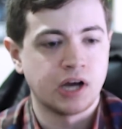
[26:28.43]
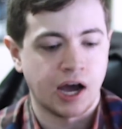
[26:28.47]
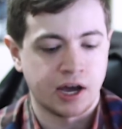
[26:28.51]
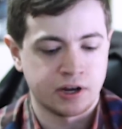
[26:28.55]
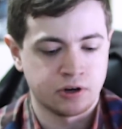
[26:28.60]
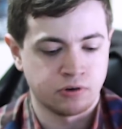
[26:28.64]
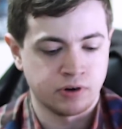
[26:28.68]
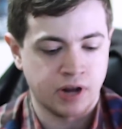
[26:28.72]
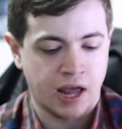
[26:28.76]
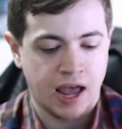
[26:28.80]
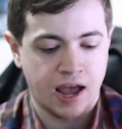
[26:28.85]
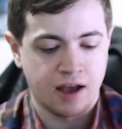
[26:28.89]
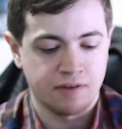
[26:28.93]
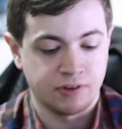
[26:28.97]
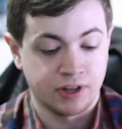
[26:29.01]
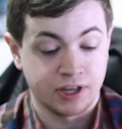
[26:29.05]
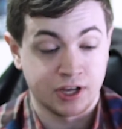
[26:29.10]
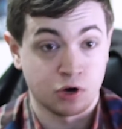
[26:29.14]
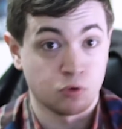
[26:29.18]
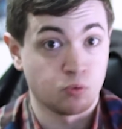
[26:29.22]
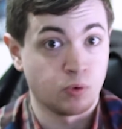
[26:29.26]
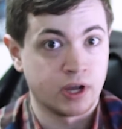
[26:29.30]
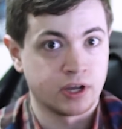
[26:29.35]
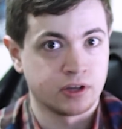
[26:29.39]
I don't have
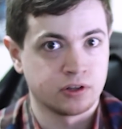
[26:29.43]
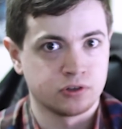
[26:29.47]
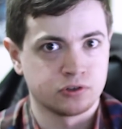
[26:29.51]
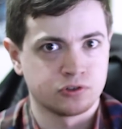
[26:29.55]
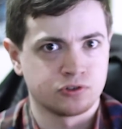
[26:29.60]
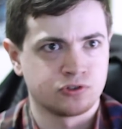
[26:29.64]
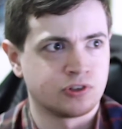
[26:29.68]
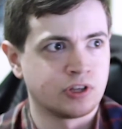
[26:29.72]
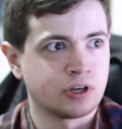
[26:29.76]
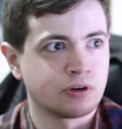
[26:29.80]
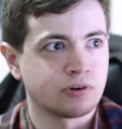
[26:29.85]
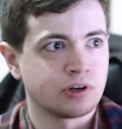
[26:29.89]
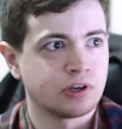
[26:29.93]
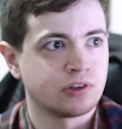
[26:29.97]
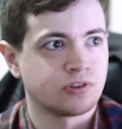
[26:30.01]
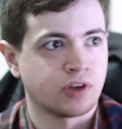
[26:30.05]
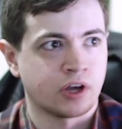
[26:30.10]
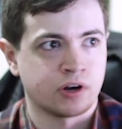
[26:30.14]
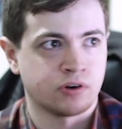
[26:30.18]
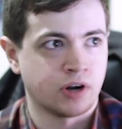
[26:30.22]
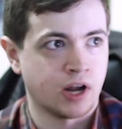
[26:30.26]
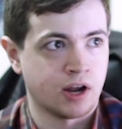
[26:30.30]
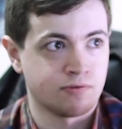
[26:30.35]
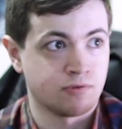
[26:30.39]
like a regular series,
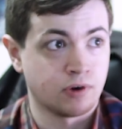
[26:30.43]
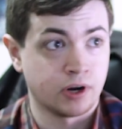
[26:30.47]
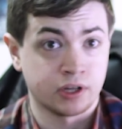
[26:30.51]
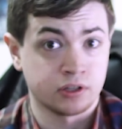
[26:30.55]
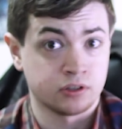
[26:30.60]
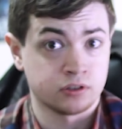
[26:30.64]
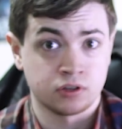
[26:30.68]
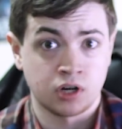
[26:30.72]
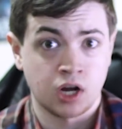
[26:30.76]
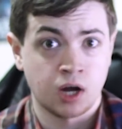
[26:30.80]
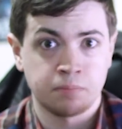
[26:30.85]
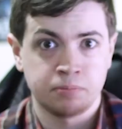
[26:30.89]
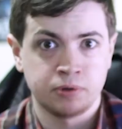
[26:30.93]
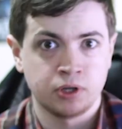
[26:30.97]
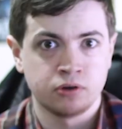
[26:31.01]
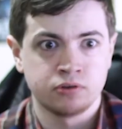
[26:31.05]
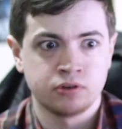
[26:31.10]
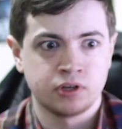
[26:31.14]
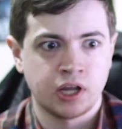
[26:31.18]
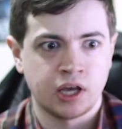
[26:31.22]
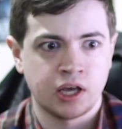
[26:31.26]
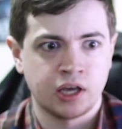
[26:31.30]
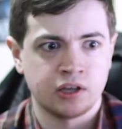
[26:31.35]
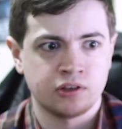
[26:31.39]
I don't have regular
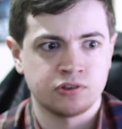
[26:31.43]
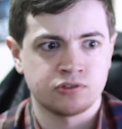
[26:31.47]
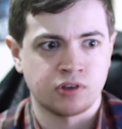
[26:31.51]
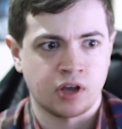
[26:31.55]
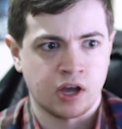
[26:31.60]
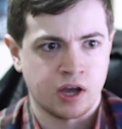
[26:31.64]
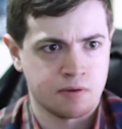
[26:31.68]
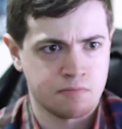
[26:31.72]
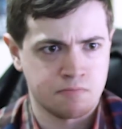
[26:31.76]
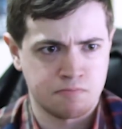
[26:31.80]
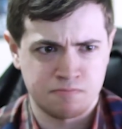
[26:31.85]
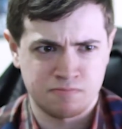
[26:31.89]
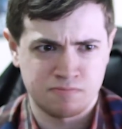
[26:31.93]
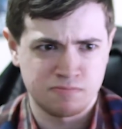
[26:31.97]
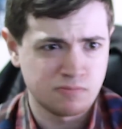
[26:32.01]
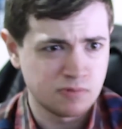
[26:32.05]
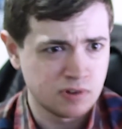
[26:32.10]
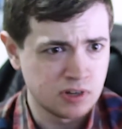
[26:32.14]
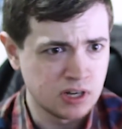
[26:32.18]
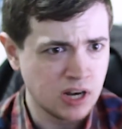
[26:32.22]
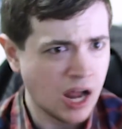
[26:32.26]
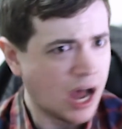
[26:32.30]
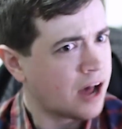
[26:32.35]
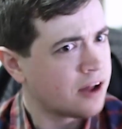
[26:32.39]
upload days, I'm
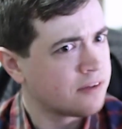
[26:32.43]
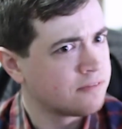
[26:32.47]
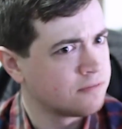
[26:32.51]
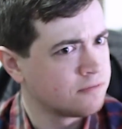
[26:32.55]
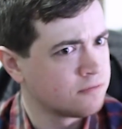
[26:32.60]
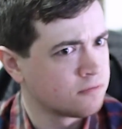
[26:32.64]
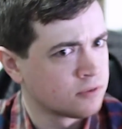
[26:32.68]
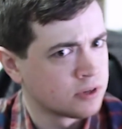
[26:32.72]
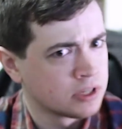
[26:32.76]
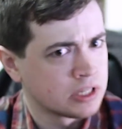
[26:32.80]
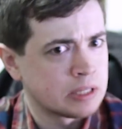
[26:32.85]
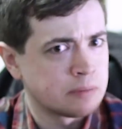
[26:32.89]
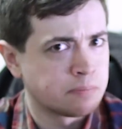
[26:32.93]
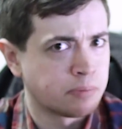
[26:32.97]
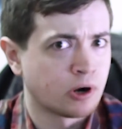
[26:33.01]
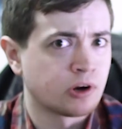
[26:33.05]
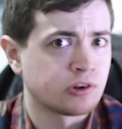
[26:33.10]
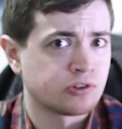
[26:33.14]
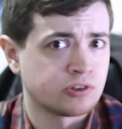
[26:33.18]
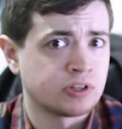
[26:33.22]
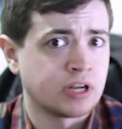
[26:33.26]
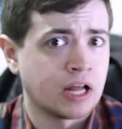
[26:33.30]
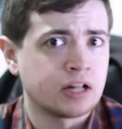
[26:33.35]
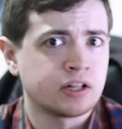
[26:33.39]
not really
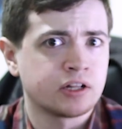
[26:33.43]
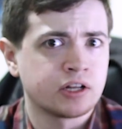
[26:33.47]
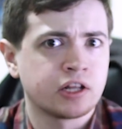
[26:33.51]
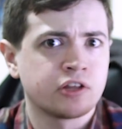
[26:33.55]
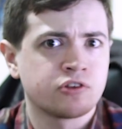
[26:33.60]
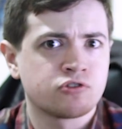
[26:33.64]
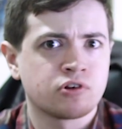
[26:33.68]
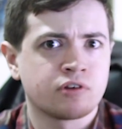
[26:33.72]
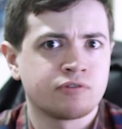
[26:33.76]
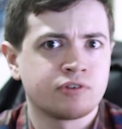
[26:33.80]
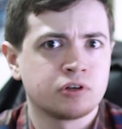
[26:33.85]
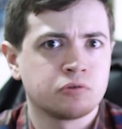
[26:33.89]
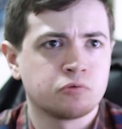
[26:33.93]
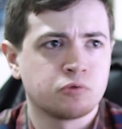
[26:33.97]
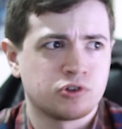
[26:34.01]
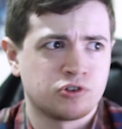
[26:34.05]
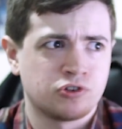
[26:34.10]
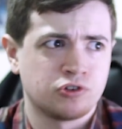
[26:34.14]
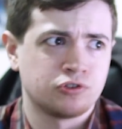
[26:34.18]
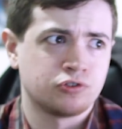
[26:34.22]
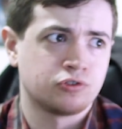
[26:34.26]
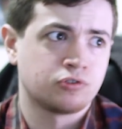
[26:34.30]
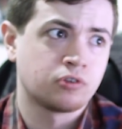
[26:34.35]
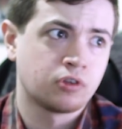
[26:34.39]
personality driven,
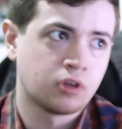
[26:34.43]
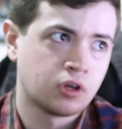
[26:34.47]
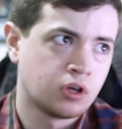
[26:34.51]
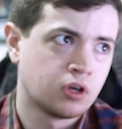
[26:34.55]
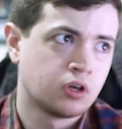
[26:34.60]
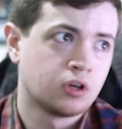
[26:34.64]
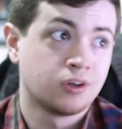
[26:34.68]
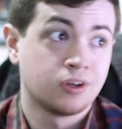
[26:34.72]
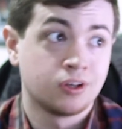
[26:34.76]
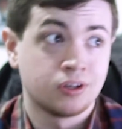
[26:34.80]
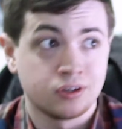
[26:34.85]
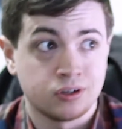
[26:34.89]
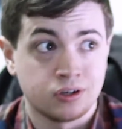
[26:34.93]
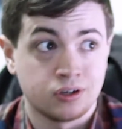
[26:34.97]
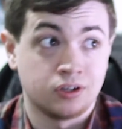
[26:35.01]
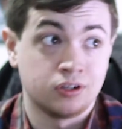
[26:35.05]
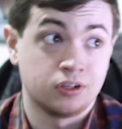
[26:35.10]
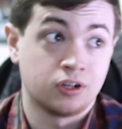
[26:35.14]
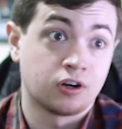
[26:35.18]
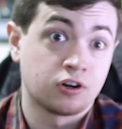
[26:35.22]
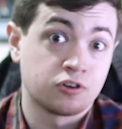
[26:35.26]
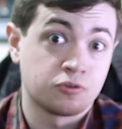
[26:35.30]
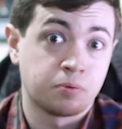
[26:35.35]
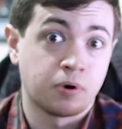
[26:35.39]
which is
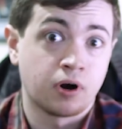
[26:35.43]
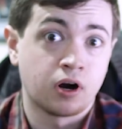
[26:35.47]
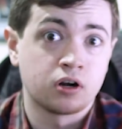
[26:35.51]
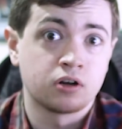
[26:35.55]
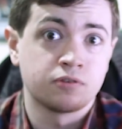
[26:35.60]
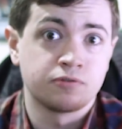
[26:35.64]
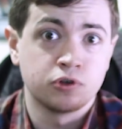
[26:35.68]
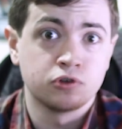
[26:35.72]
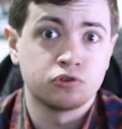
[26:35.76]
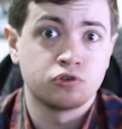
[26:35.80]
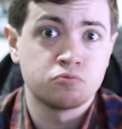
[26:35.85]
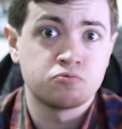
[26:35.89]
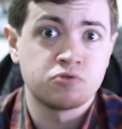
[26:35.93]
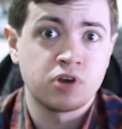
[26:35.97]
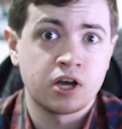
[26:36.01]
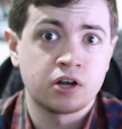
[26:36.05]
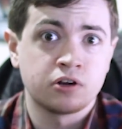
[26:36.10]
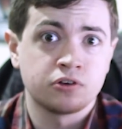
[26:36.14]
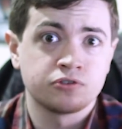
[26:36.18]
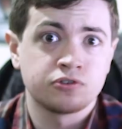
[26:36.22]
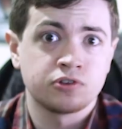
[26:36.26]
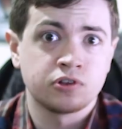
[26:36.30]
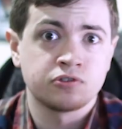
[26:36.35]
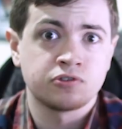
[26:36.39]
a large part of YouTube
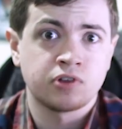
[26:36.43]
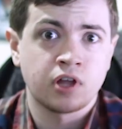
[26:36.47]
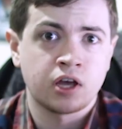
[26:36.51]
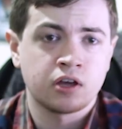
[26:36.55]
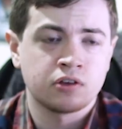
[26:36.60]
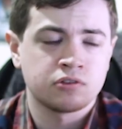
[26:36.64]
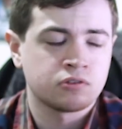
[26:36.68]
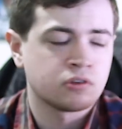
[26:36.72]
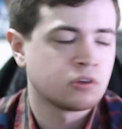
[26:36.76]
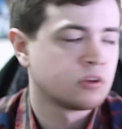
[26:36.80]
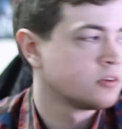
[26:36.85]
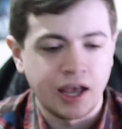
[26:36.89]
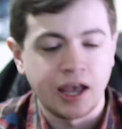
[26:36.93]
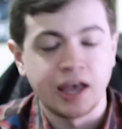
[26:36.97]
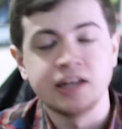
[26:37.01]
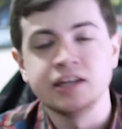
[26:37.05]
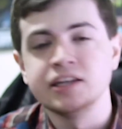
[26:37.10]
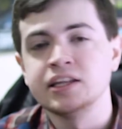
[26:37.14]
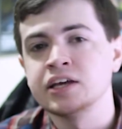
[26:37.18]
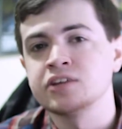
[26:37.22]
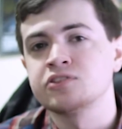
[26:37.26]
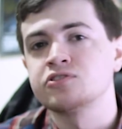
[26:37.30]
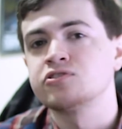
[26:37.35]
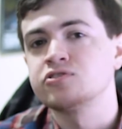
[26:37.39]
channels these days,
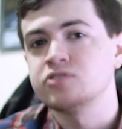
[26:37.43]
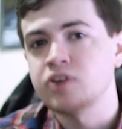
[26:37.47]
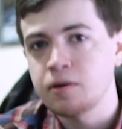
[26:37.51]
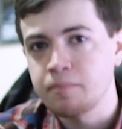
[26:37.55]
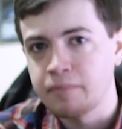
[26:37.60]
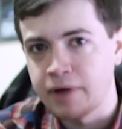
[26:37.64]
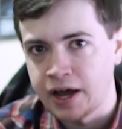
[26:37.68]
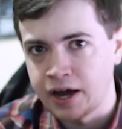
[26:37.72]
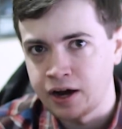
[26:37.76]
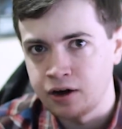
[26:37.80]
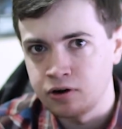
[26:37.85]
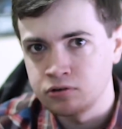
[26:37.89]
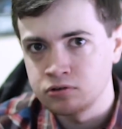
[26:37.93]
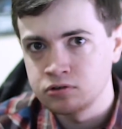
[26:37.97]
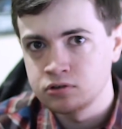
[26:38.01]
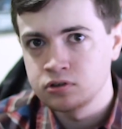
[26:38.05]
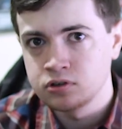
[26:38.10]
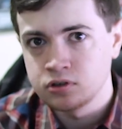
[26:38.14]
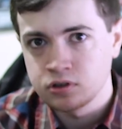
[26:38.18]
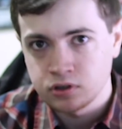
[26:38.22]
and yet somehow,